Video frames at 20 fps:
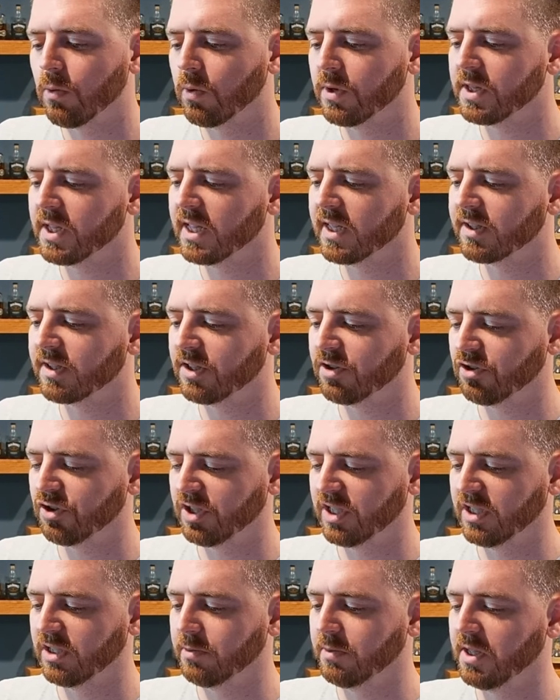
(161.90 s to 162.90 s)
One thing that's
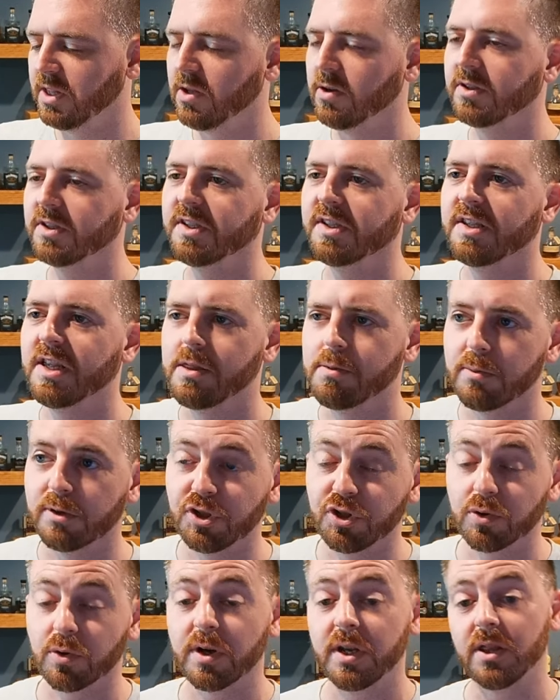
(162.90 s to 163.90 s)
interesting to me though is they said the
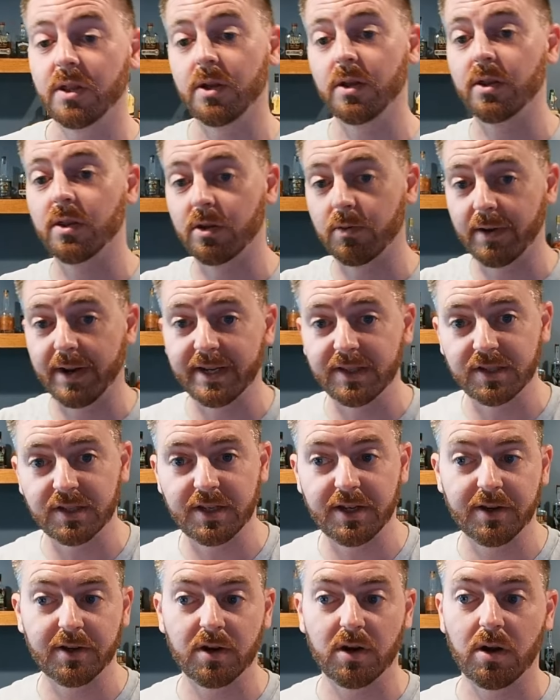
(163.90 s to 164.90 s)
majority of the, the grains in
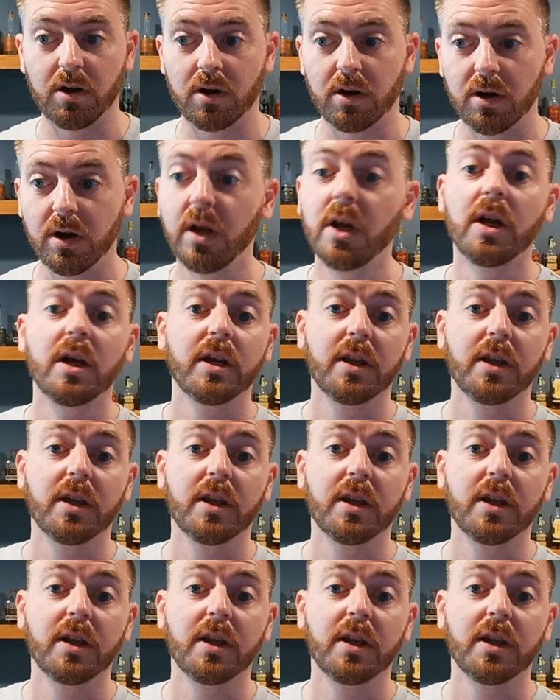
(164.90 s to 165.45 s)
here are,